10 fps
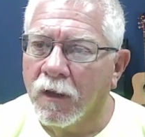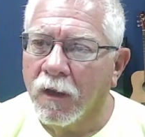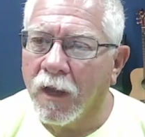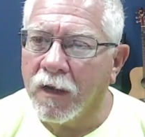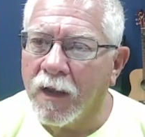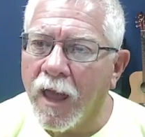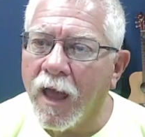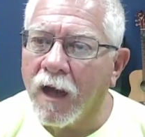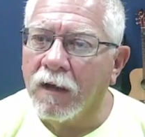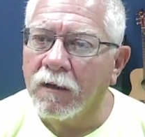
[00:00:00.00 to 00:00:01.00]
And
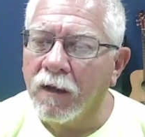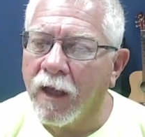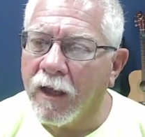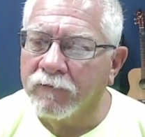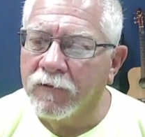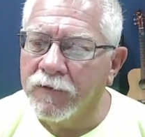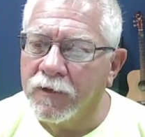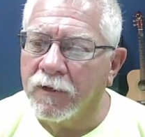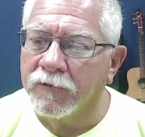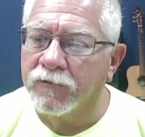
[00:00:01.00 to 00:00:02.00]
now, after
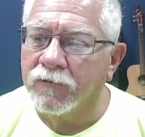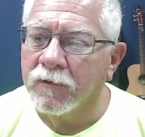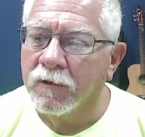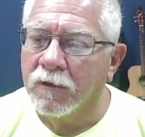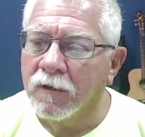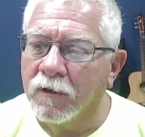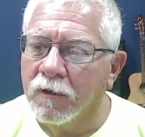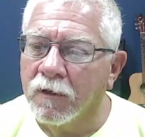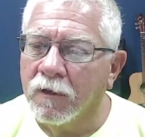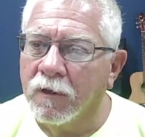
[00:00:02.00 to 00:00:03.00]
this,
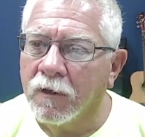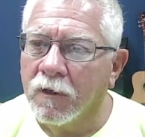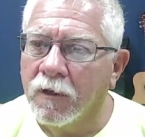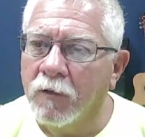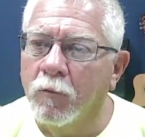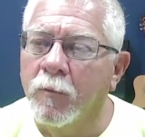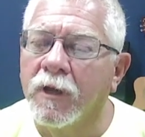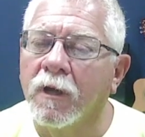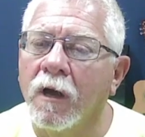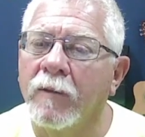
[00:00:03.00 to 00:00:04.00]
he will
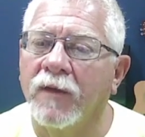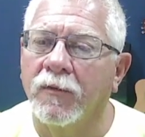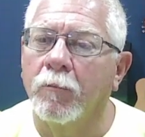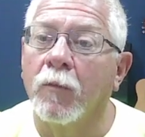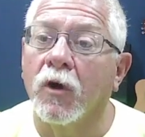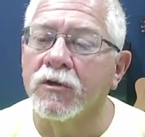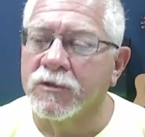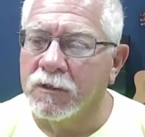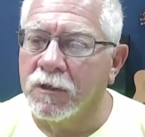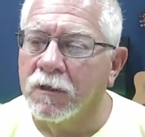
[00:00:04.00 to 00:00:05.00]
become at the
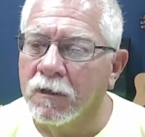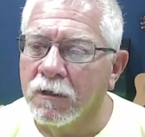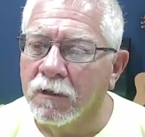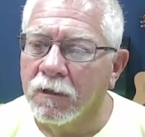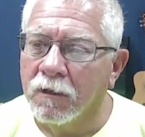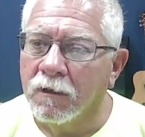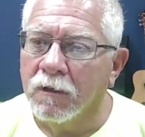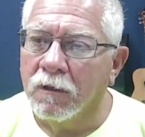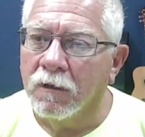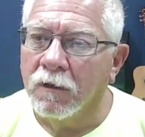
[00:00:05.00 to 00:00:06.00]
mercy
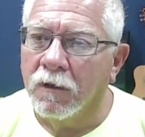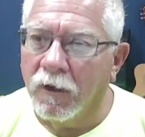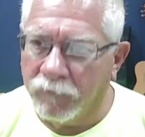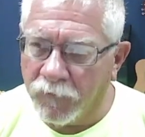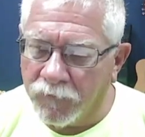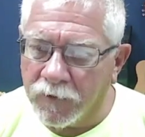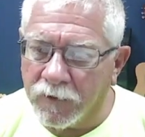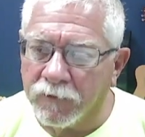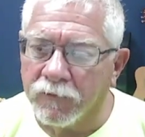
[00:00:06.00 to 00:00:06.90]
of events.